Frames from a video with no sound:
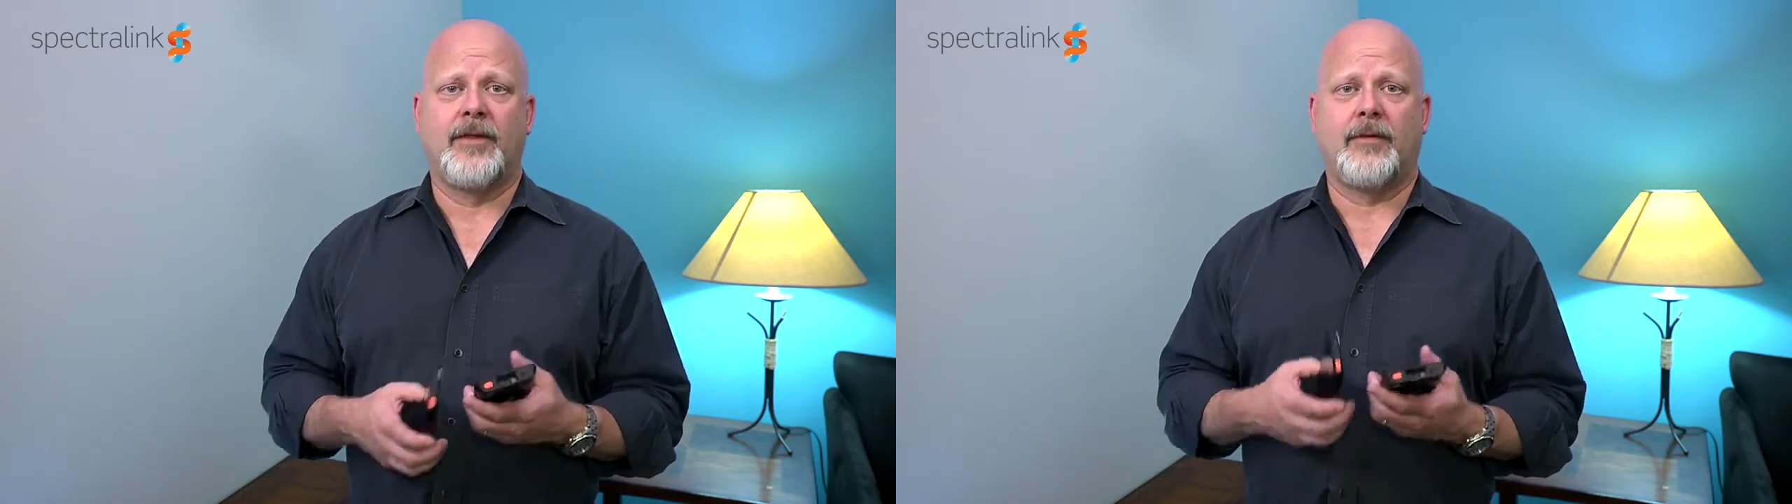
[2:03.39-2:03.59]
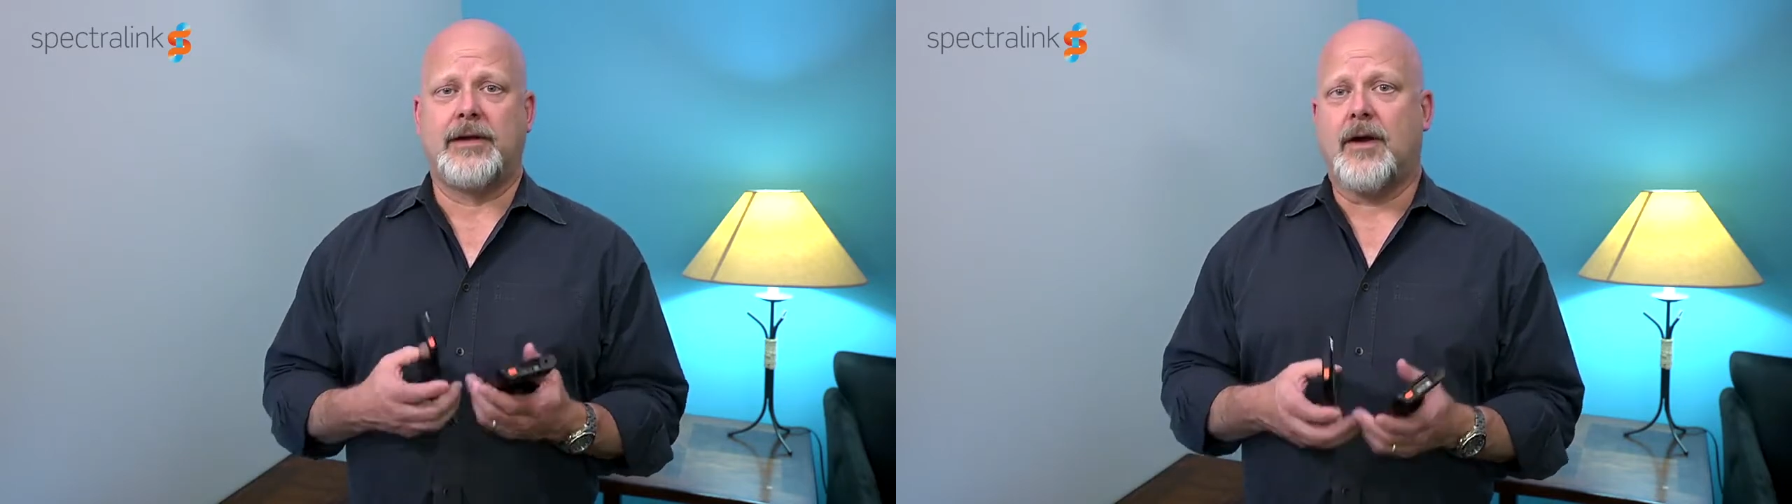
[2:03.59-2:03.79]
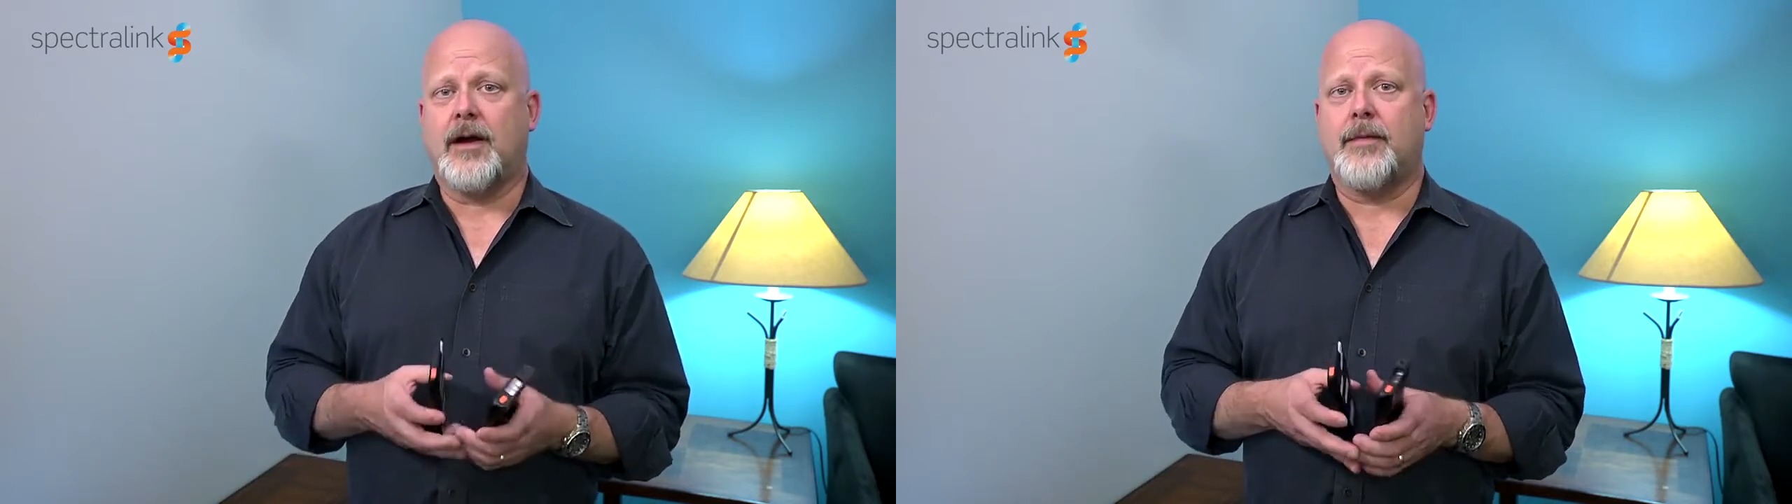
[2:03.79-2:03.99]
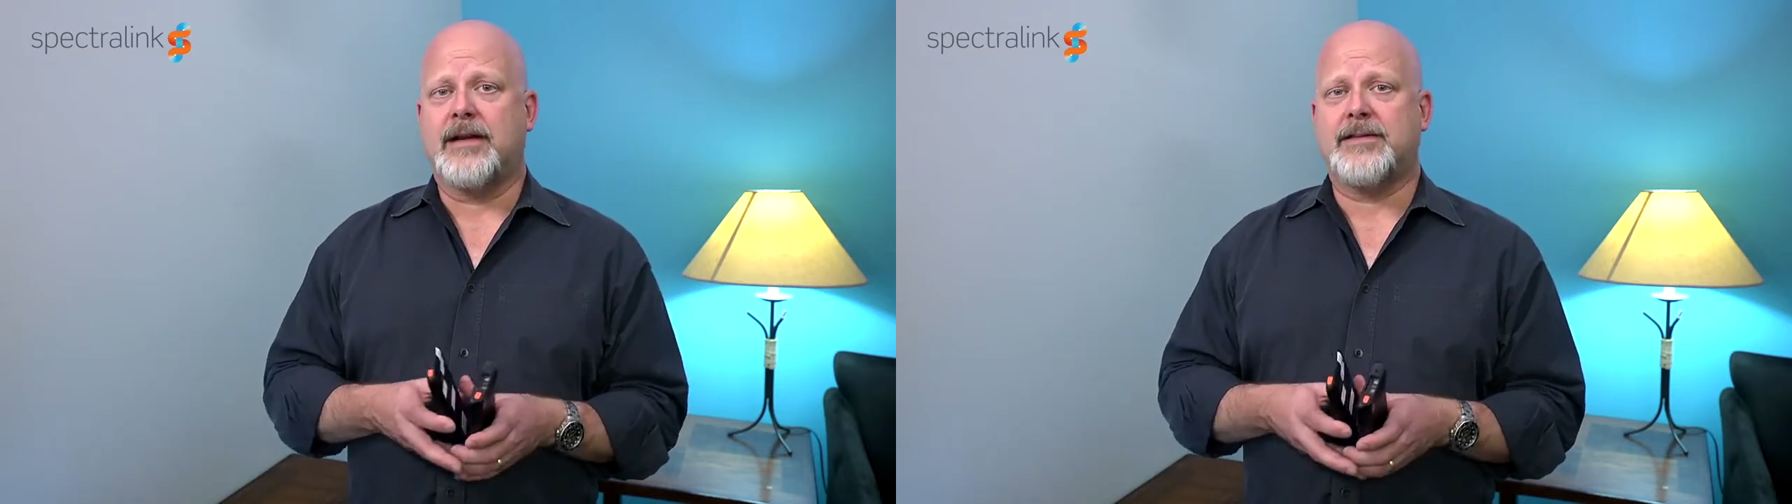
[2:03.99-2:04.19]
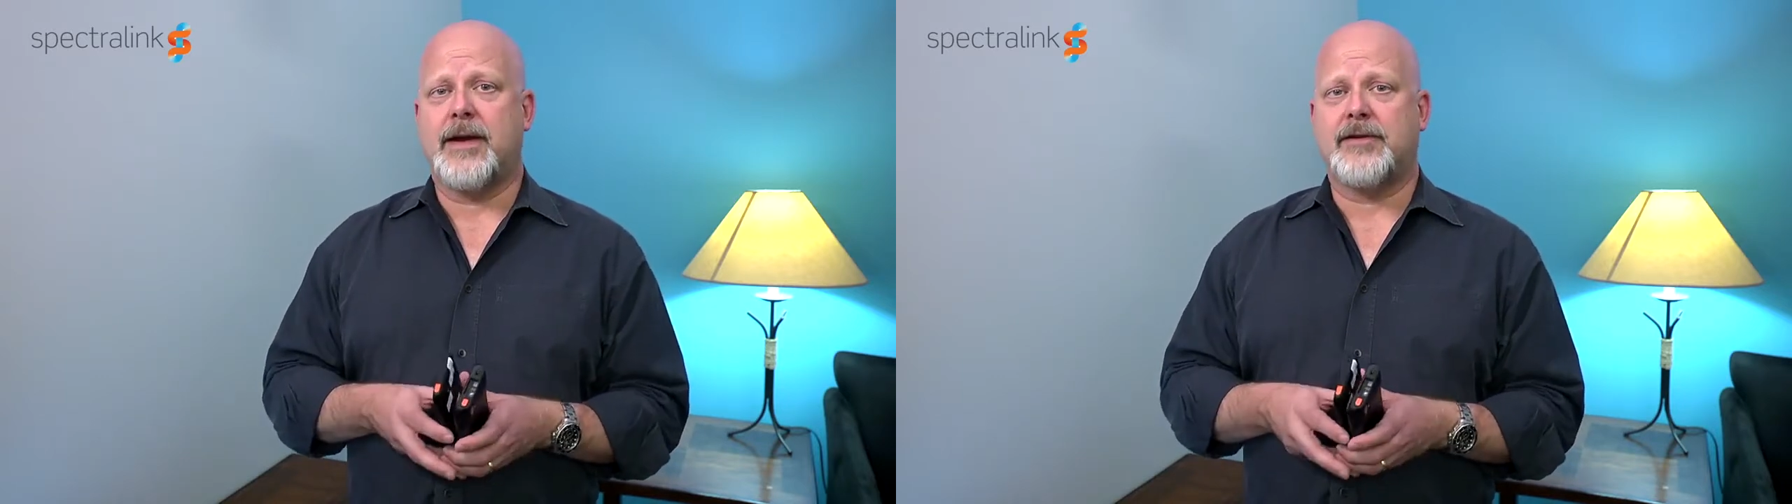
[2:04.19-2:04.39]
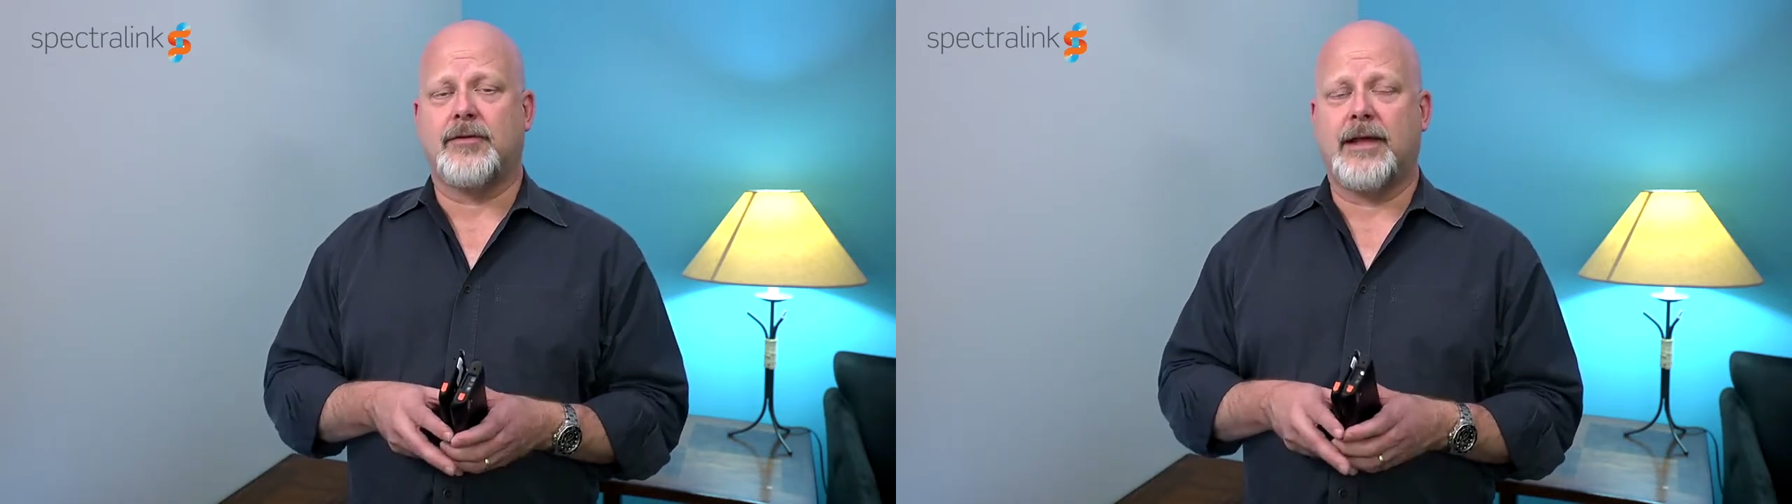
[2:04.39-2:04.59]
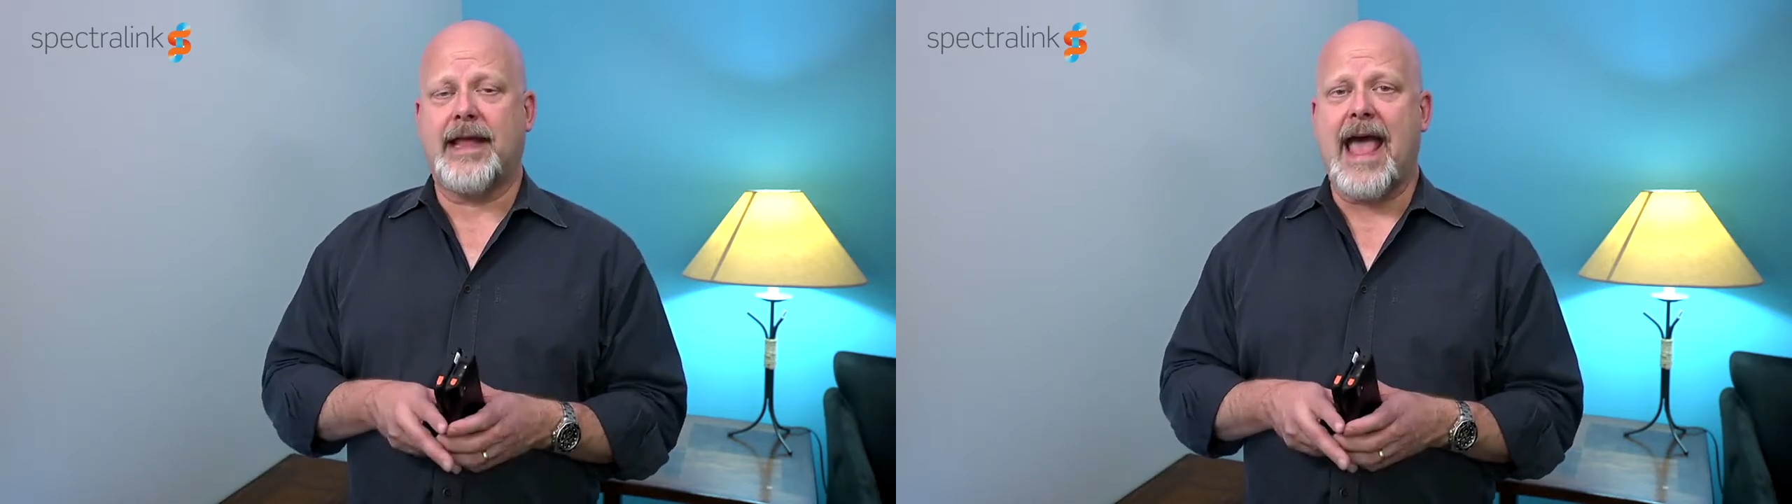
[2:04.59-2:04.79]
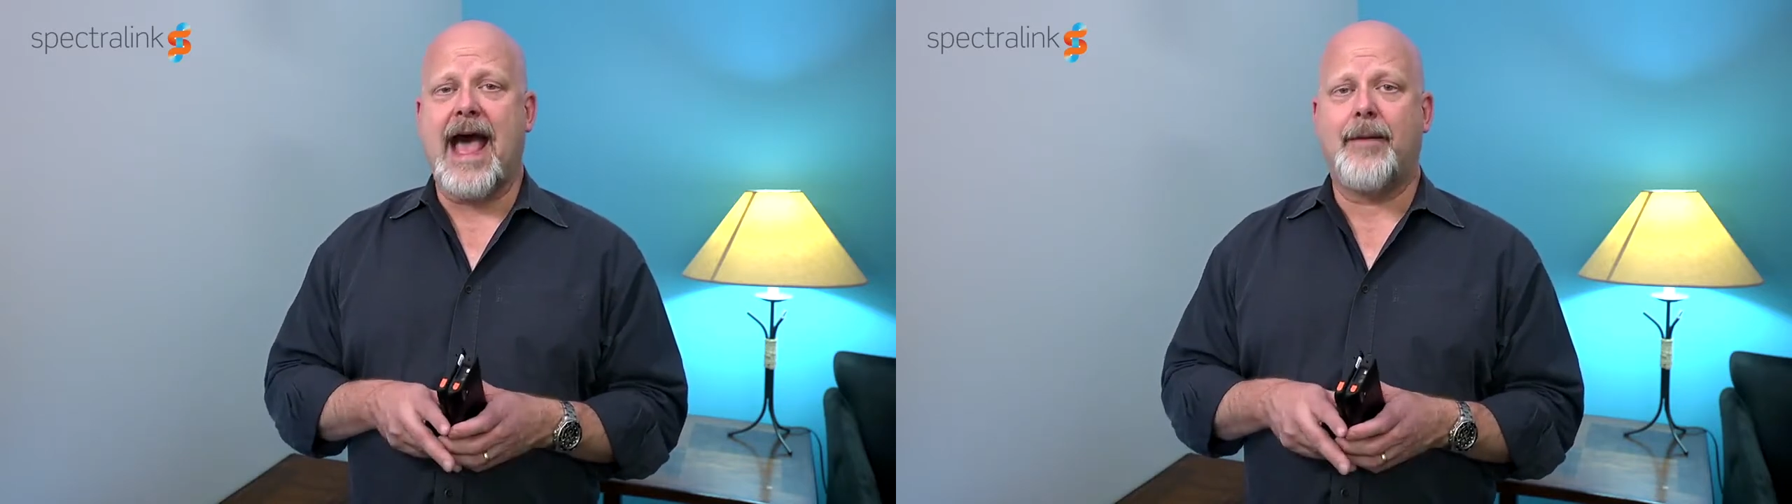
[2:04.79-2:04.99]
When I talk about
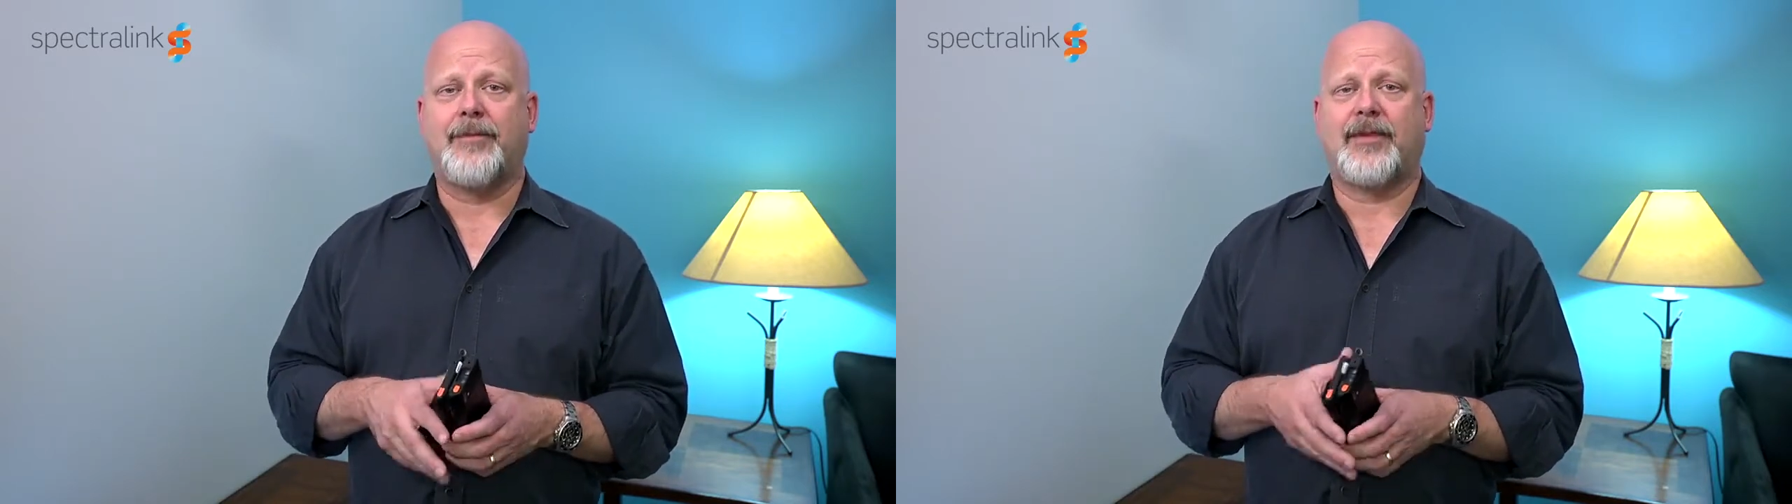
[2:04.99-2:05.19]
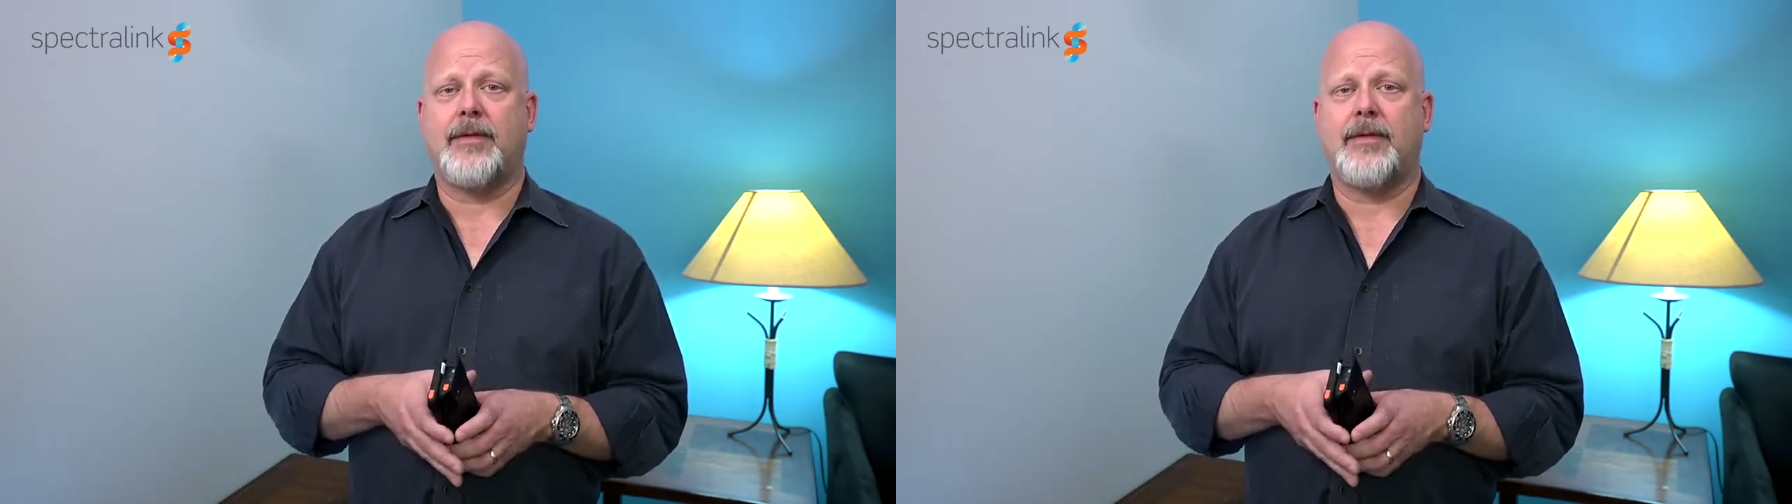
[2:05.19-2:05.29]
Spectralink apps,